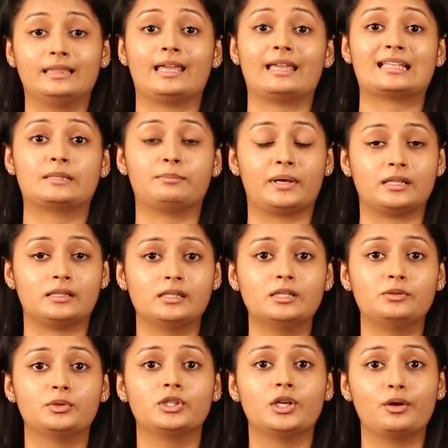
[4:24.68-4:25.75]
the
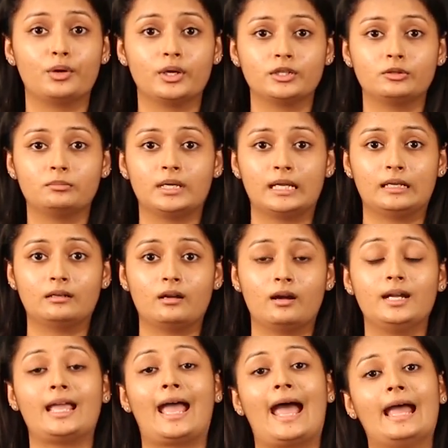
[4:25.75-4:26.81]
expenses which are going to be
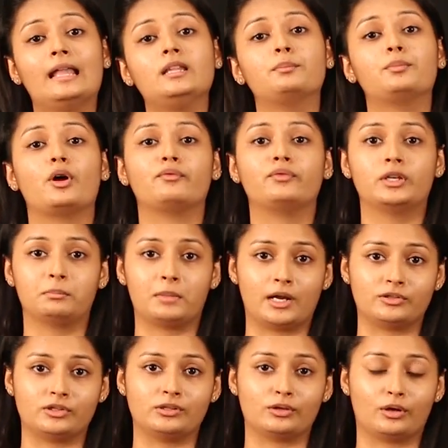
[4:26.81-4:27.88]
incurred, and the profit
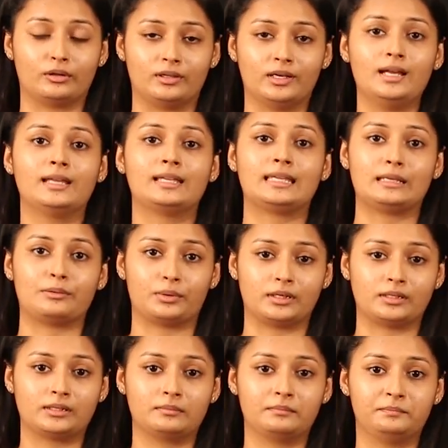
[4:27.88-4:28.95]
margins on the
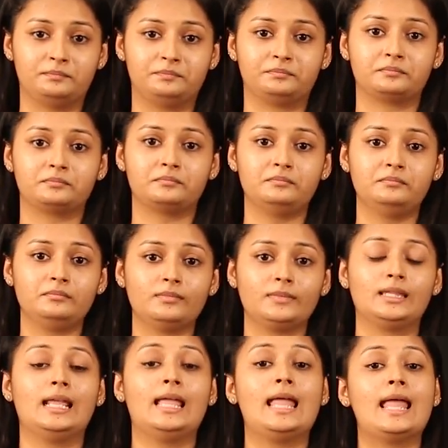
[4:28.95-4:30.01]
event.
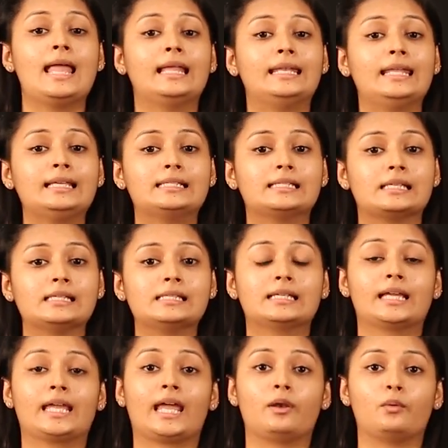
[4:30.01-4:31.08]
Next is
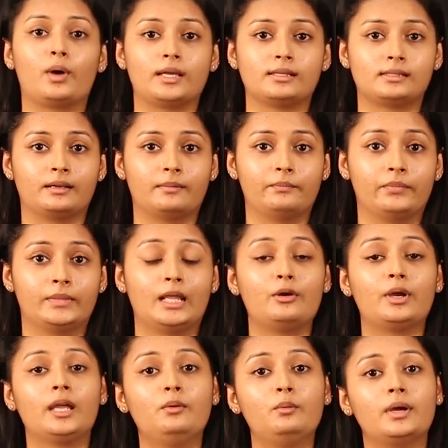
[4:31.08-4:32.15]
canvassing. Now
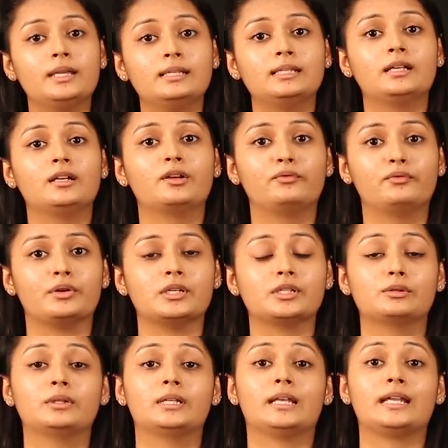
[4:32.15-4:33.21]
canvassing refers
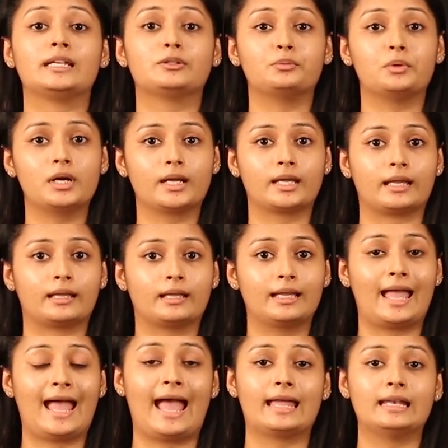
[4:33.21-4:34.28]
to the networking
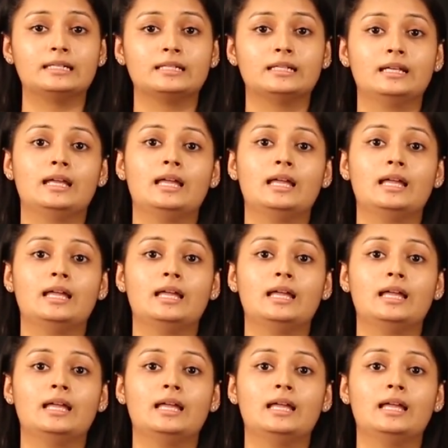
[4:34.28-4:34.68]
and